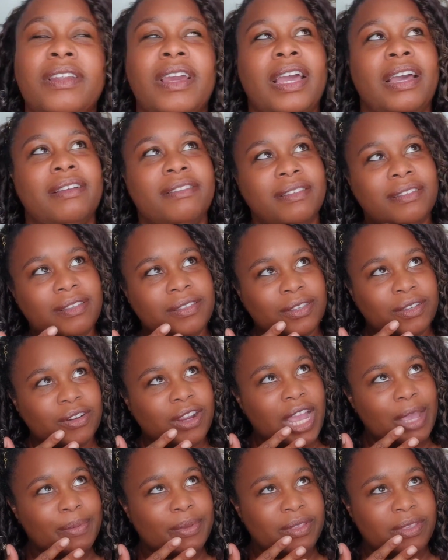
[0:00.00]
know how to
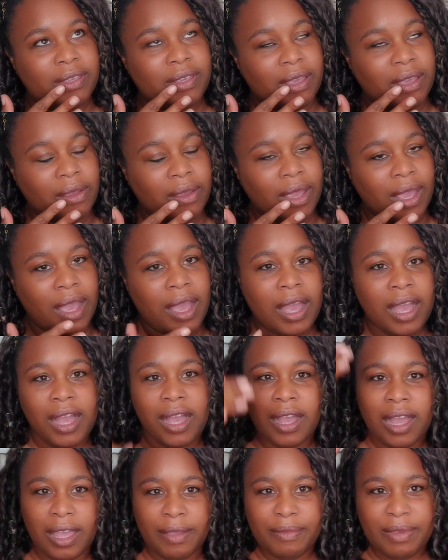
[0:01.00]
describe it to you.
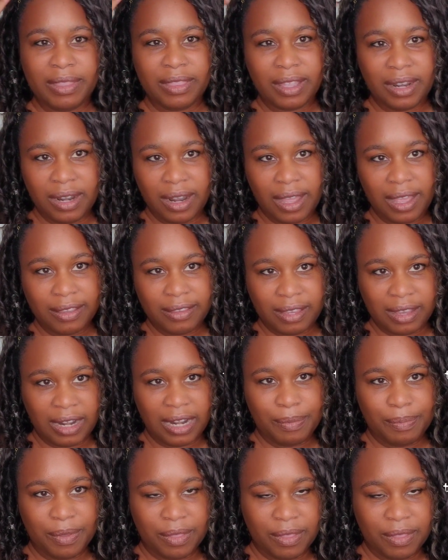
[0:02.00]
I mean, the last clip